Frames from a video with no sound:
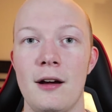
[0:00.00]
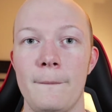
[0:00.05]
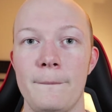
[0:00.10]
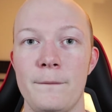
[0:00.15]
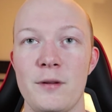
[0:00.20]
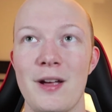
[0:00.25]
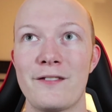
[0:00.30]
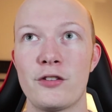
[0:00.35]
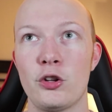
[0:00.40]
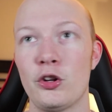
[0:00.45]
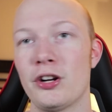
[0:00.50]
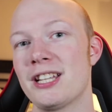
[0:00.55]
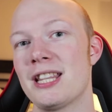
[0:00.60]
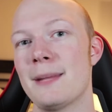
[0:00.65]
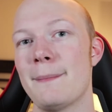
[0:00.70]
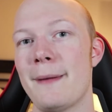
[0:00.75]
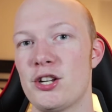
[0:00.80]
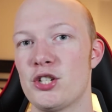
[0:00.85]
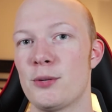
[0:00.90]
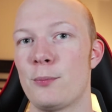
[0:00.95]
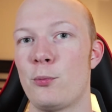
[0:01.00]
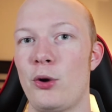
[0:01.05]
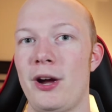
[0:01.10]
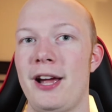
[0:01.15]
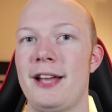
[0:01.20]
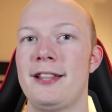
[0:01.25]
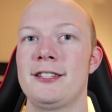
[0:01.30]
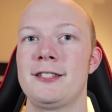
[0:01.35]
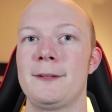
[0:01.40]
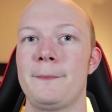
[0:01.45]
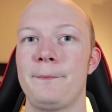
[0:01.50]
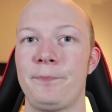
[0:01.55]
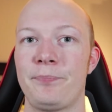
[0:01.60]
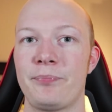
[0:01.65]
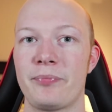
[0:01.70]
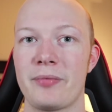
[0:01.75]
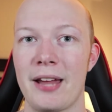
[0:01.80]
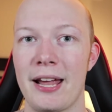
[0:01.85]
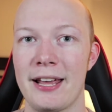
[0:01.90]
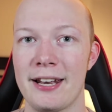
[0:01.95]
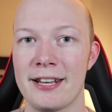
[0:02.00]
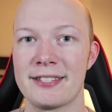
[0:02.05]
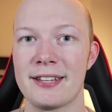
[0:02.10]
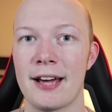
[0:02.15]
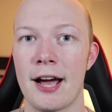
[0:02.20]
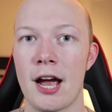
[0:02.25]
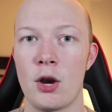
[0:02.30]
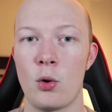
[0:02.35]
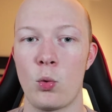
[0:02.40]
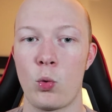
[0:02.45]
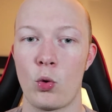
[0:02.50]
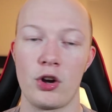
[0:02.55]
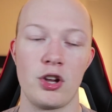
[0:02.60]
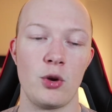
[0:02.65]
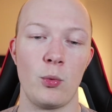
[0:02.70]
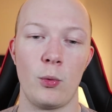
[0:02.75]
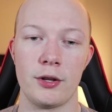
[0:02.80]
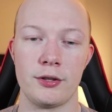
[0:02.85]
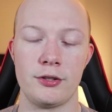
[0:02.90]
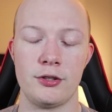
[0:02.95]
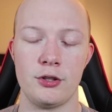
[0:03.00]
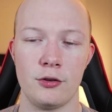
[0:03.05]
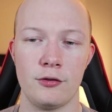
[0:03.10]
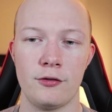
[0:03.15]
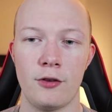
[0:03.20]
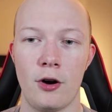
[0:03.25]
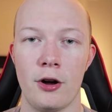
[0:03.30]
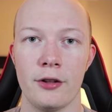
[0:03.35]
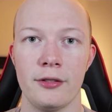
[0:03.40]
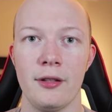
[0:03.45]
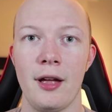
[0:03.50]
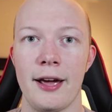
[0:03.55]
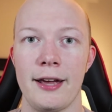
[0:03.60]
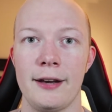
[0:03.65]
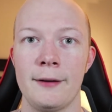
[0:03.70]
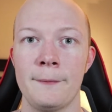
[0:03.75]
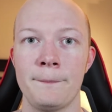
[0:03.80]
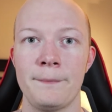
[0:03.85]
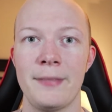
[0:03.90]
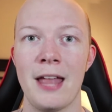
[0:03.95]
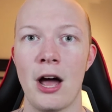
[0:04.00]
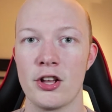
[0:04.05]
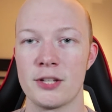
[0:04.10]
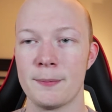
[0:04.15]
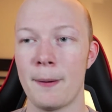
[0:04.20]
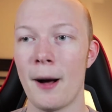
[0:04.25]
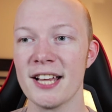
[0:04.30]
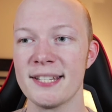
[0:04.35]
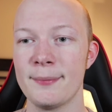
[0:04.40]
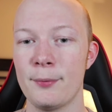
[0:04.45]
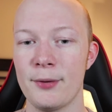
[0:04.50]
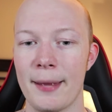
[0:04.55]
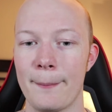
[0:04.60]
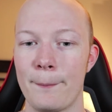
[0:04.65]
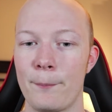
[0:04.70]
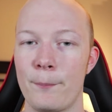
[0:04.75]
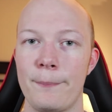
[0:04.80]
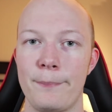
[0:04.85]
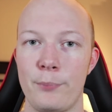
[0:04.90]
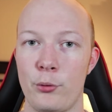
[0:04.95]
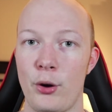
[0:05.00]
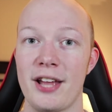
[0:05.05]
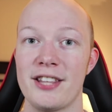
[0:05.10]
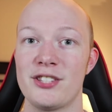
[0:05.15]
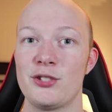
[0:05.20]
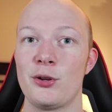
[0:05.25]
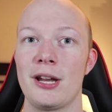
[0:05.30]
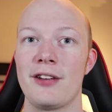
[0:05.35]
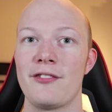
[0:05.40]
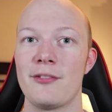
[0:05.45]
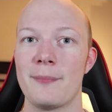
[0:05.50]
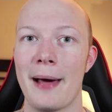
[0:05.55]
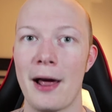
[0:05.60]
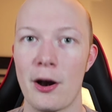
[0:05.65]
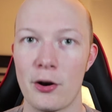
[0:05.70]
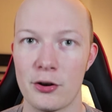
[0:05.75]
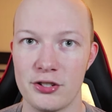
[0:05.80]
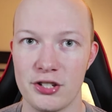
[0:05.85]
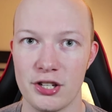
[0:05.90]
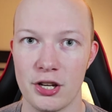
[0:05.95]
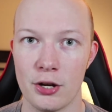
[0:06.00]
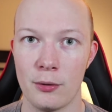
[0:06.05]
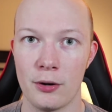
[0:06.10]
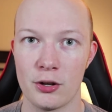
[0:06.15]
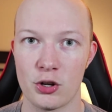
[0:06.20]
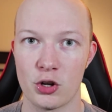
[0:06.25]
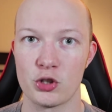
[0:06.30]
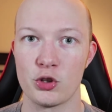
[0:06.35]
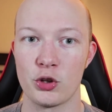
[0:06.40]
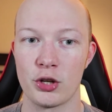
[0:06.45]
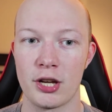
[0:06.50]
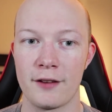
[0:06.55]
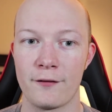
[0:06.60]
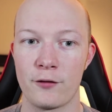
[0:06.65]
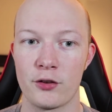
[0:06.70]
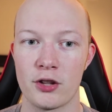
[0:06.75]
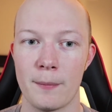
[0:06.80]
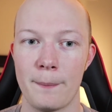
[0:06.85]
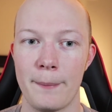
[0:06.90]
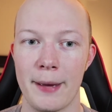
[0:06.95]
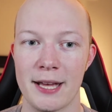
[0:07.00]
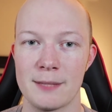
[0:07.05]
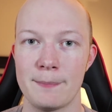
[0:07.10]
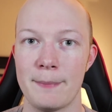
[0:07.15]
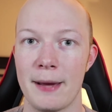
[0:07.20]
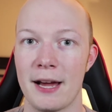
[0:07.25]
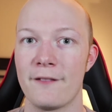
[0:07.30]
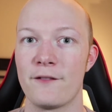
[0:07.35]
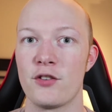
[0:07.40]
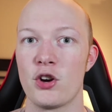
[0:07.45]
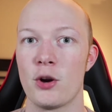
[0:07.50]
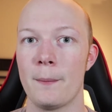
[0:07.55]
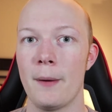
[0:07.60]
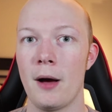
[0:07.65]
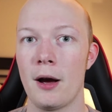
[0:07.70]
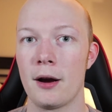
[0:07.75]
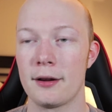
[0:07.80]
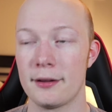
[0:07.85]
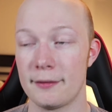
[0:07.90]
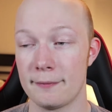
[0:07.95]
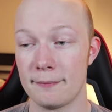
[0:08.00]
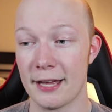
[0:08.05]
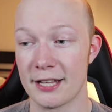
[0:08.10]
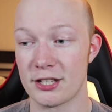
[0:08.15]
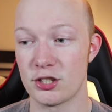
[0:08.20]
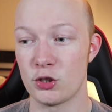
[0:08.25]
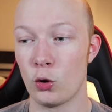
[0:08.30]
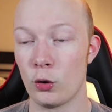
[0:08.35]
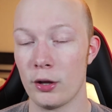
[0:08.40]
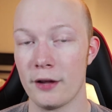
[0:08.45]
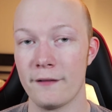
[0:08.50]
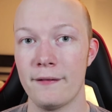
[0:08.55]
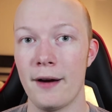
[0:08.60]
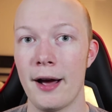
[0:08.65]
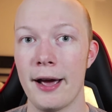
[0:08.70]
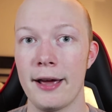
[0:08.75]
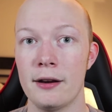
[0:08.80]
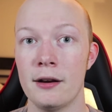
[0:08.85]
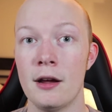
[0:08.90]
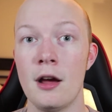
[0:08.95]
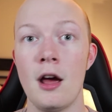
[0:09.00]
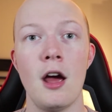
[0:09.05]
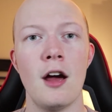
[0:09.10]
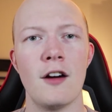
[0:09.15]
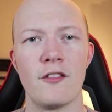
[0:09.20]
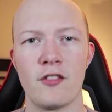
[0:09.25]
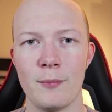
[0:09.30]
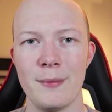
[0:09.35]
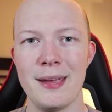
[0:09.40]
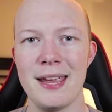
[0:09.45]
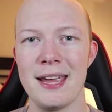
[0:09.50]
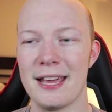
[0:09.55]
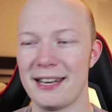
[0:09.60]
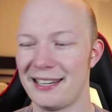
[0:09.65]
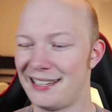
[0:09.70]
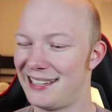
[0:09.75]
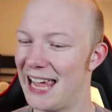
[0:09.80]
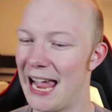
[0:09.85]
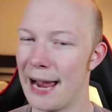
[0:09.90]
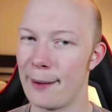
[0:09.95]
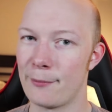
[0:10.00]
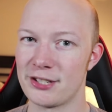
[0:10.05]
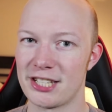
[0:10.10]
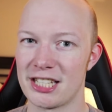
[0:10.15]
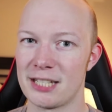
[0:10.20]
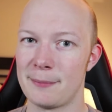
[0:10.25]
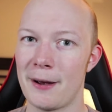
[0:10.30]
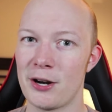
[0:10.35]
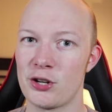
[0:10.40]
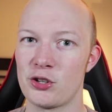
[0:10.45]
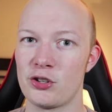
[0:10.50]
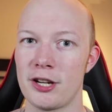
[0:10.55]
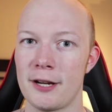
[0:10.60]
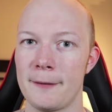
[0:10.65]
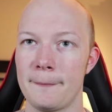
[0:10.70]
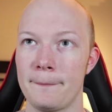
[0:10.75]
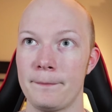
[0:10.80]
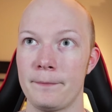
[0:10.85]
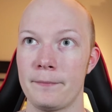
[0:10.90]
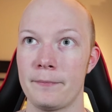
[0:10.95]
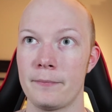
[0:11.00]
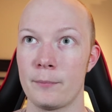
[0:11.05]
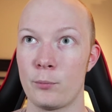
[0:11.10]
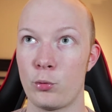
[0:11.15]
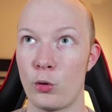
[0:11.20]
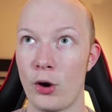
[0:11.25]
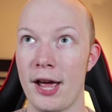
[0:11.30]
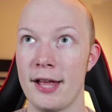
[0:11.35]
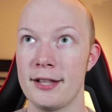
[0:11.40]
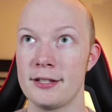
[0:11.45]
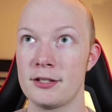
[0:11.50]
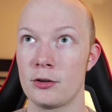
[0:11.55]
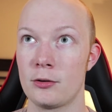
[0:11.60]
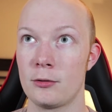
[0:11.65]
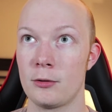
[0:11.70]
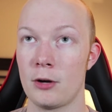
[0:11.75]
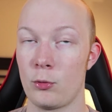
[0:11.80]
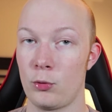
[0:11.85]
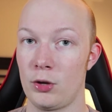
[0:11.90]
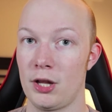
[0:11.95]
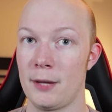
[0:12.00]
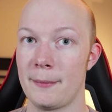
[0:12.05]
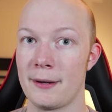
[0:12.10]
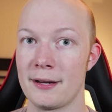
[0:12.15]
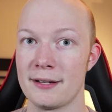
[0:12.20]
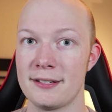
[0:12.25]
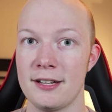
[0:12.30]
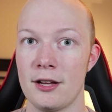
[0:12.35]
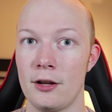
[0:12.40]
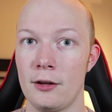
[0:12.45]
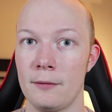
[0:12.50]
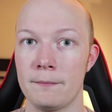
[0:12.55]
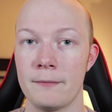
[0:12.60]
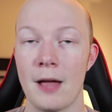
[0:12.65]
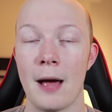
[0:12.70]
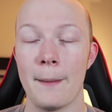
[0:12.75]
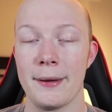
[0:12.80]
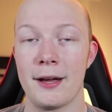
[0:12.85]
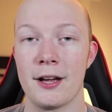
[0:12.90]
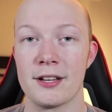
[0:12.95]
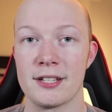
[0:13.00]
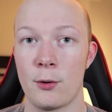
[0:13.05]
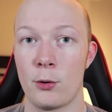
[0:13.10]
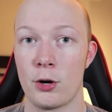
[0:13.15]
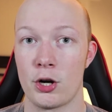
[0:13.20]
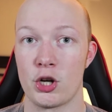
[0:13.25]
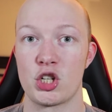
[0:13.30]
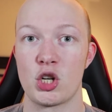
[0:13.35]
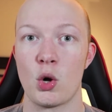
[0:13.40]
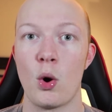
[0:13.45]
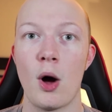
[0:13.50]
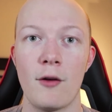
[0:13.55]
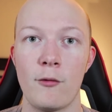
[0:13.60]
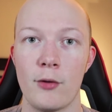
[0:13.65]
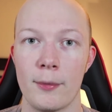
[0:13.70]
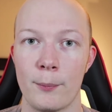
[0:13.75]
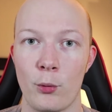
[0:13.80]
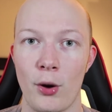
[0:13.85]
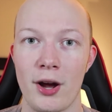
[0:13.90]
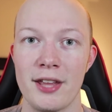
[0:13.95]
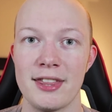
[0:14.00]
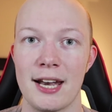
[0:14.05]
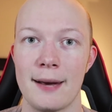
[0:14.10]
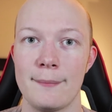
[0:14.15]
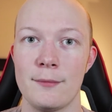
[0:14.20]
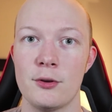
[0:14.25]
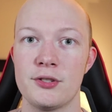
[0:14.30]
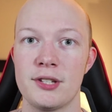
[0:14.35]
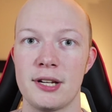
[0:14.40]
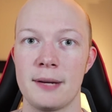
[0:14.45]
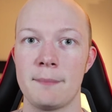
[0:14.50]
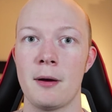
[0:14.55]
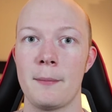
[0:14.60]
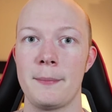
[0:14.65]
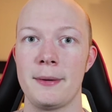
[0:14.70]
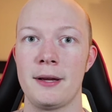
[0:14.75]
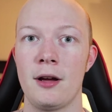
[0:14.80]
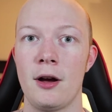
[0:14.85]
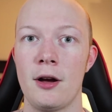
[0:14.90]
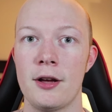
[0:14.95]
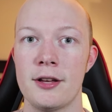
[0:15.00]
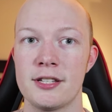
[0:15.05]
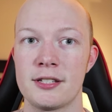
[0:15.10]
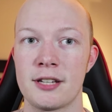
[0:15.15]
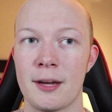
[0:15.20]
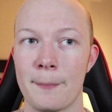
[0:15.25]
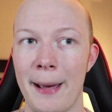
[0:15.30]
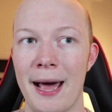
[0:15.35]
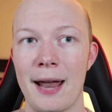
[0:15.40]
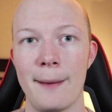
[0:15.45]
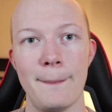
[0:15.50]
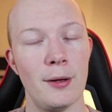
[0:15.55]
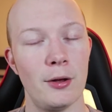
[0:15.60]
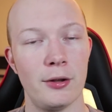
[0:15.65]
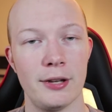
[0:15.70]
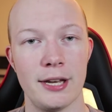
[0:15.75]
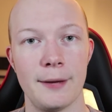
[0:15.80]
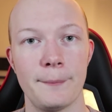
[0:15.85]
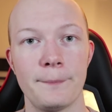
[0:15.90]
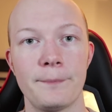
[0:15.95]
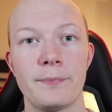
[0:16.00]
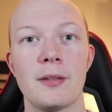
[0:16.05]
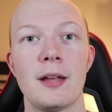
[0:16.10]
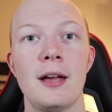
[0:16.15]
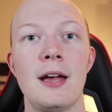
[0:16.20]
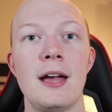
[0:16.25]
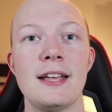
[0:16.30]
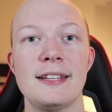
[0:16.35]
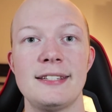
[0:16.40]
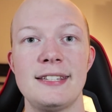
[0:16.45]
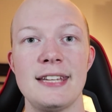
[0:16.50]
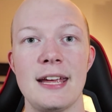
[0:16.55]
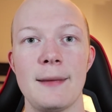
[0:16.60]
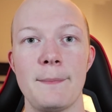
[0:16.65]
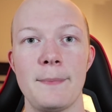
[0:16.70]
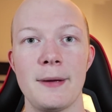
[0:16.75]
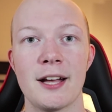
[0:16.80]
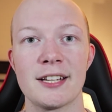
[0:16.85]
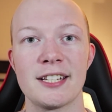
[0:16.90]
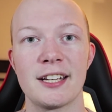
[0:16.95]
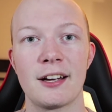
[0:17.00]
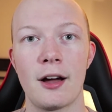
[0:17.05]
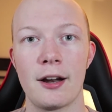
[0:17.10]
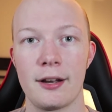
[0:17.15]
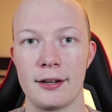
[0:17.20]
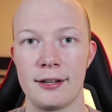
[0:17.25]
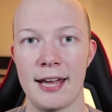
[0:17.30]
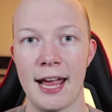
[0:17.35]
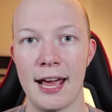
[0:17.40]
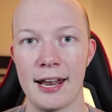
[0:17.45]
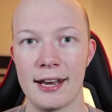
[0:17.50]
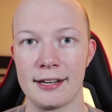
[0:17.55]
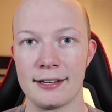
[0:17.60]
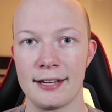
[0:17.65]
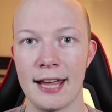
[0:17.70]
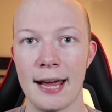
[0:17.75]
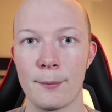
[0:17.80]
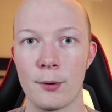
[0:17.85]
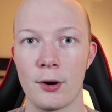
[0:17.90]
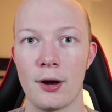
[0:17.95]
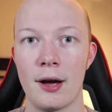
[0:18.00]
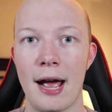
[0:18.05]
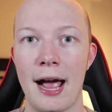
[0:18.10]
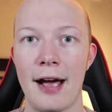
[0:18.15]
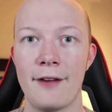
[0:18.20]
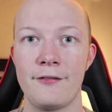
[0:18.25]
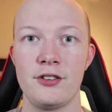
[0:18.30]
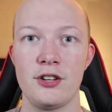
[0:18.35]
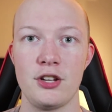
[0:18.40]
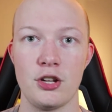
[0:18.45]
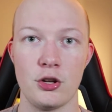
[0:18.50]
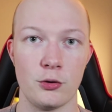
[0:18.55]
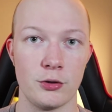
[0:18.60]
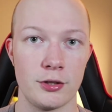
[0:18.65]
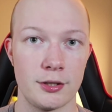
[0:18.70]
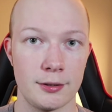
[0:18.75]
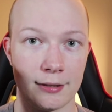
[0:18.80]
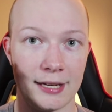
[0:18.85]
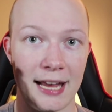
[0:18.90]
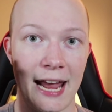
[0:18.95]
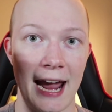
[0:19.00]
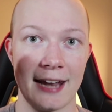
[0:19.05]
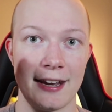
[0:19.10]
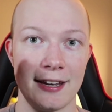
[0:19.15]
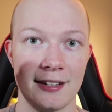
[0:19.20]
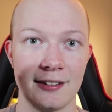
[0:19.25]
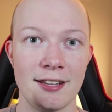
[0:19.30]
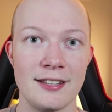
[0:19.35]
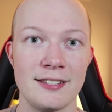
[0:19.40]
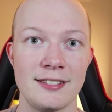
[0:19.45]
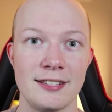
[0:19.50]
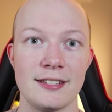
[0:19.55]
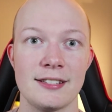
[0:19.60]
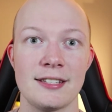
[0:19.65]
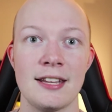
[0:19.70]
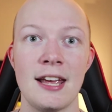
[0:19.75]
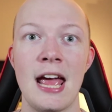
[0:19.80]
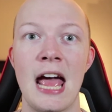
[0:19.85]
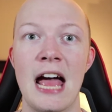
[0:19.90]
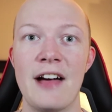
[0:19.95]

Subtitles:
You have to look at the major brands and decide where you want to fall in line. Now, it's possible that brands don't even matter to you, and you're just looking for the best bang for your buck, and that's totally fine. For me, and cameras especially, brands are a really big deal. Not because I want to show off what brand that I'm using, but because compatibility. See, because I got a Canon camera, I have to use Canon lenses.